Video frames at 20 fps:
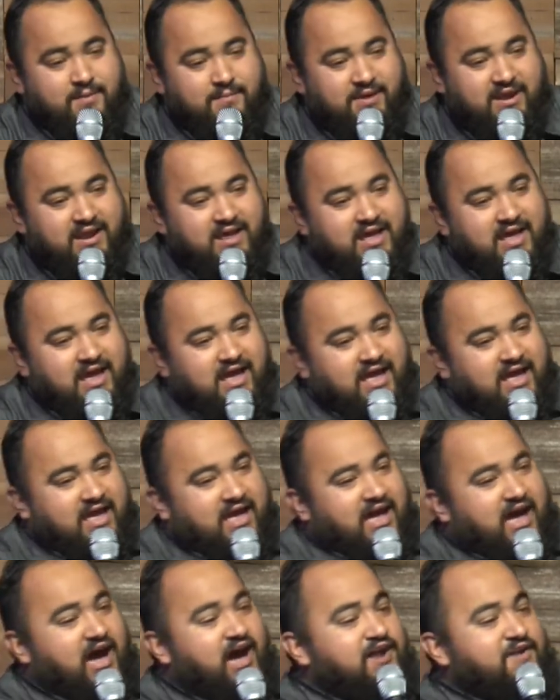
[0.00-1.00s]
But
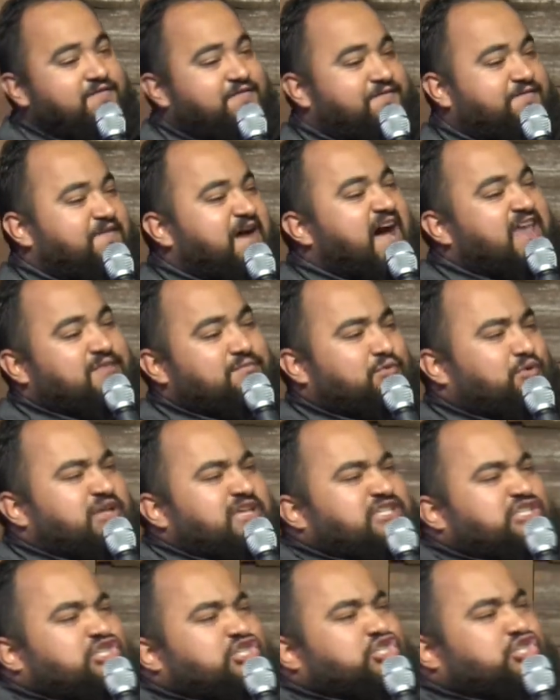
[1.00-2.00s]
unfathomable,
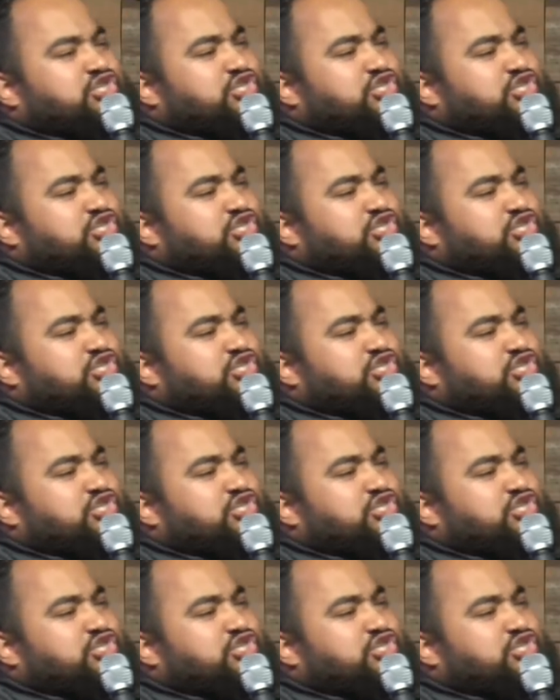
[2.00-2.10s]
it's